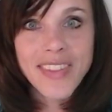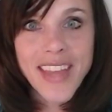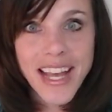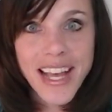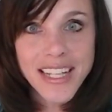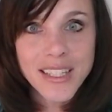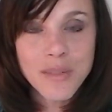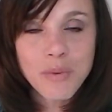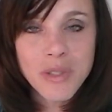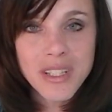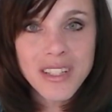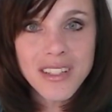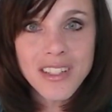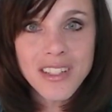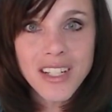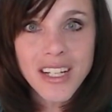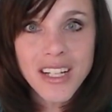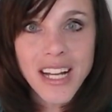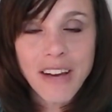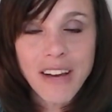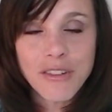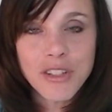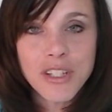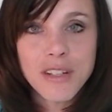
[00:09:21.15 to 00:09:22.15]
That's what stood
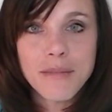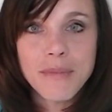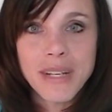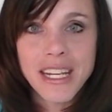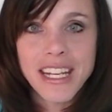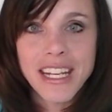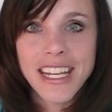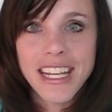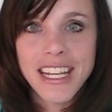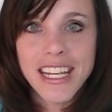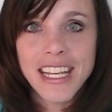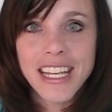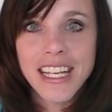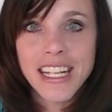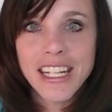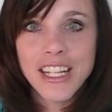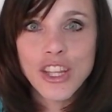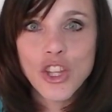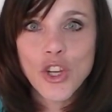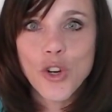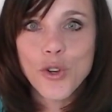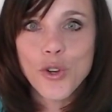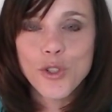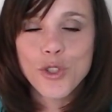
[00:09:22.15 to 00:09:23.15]
out to me in
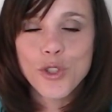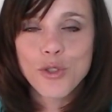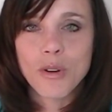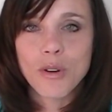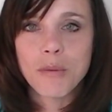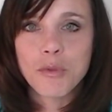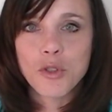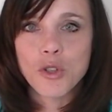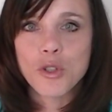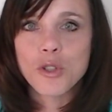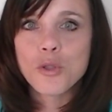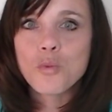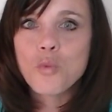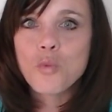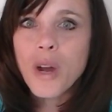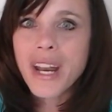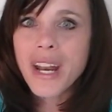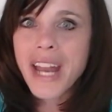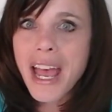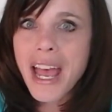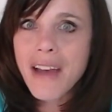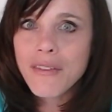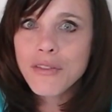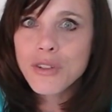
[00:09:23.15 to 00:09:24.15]
those scriptures.
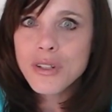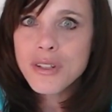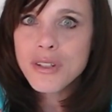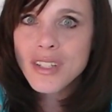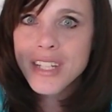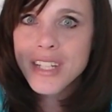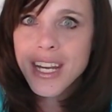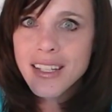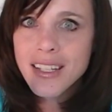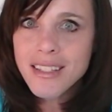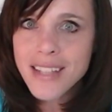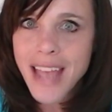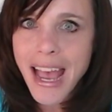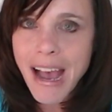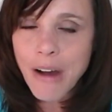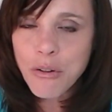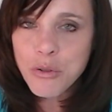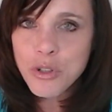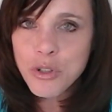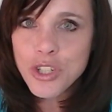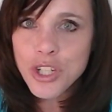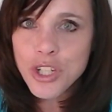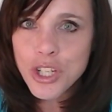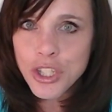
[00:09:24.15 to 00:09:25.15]
Whatever stands
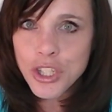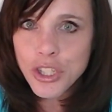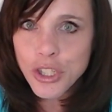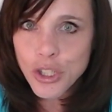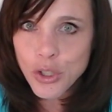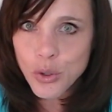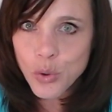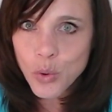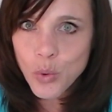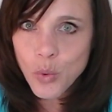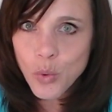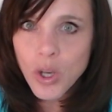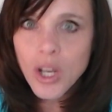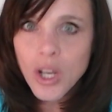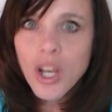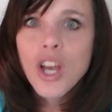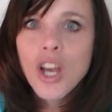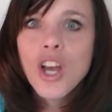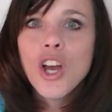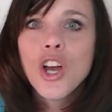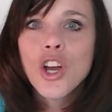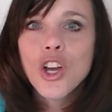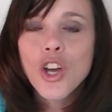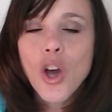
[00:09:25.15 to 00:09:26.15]
out to you,
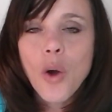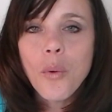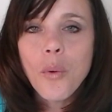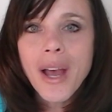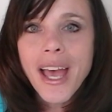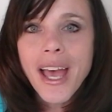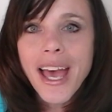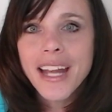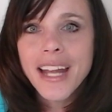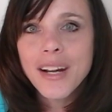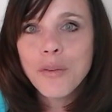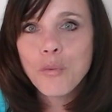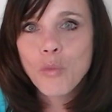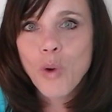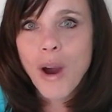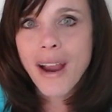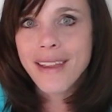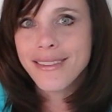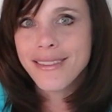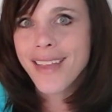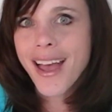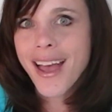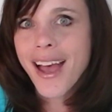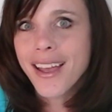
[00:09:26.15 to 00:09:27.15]
go ahead and
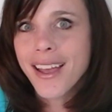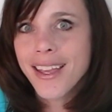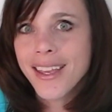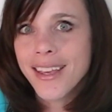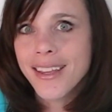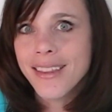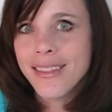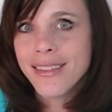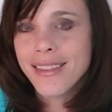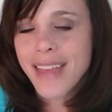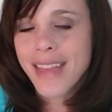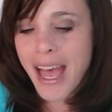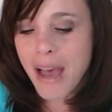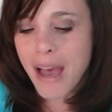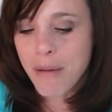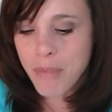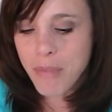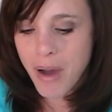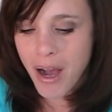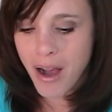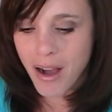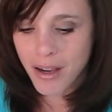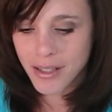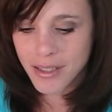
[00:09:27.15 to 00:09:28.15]
write that in that
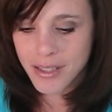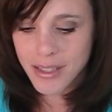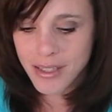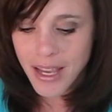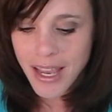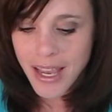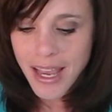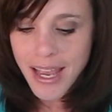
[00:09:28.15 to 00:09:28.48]
box.